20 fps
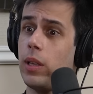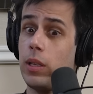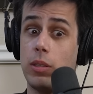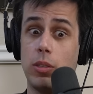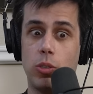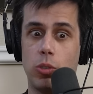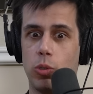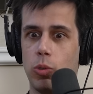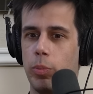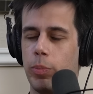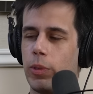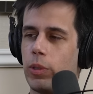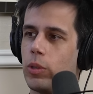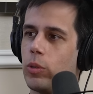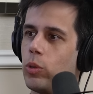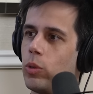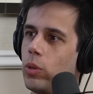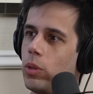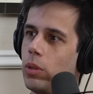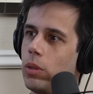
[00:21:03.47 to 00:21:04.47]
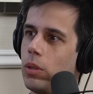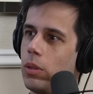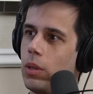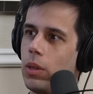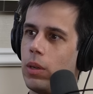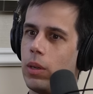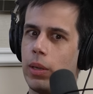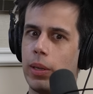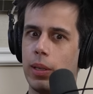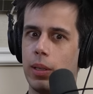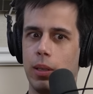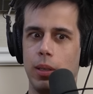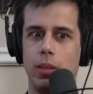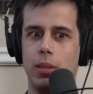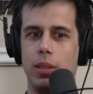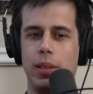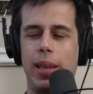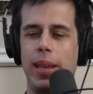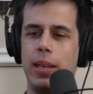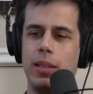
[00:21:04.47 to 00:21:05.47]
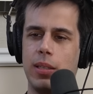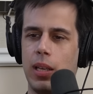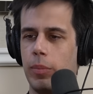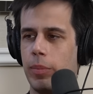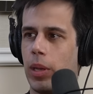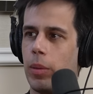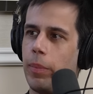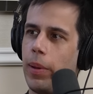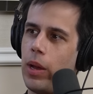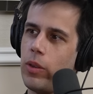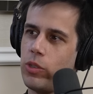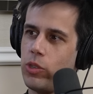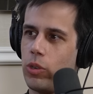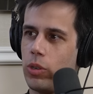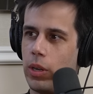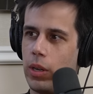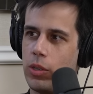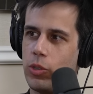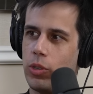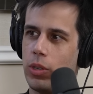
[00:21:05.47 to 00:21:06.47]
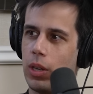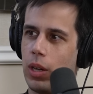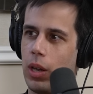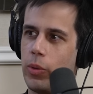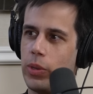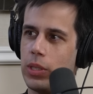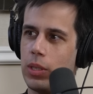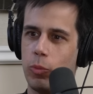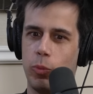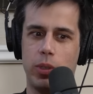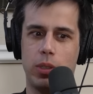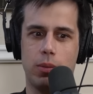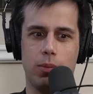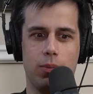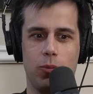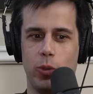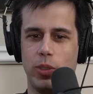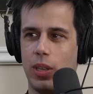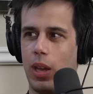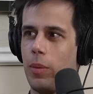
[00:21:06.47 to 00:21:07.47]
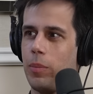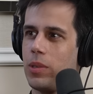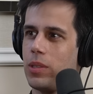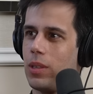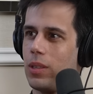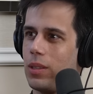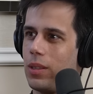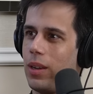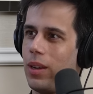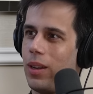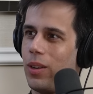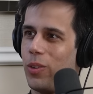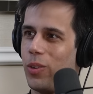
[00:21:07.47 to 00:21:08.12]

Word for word: That's super cool. Definitely. And hey, tell me about your country. How is it? What what time is it there?